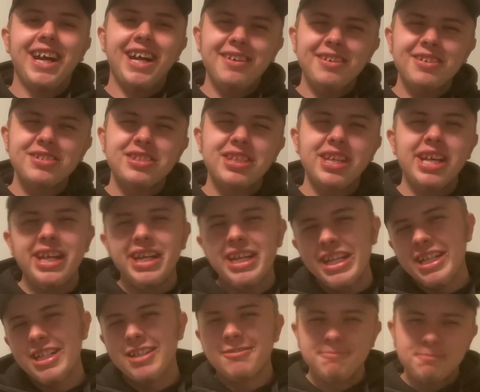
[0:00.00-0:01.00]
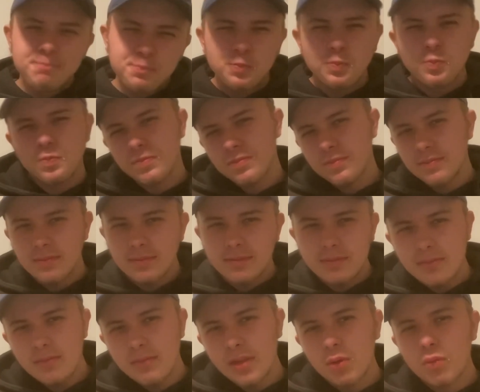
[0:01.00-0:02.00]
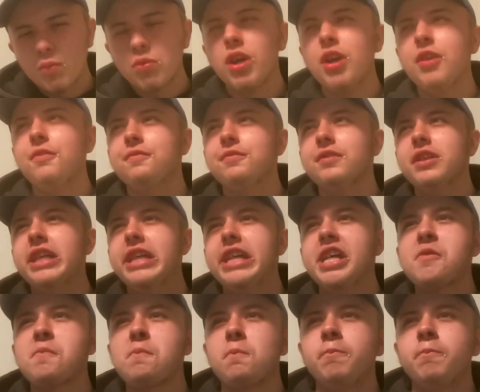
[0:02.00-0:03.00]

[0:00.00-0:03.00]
I would say roughly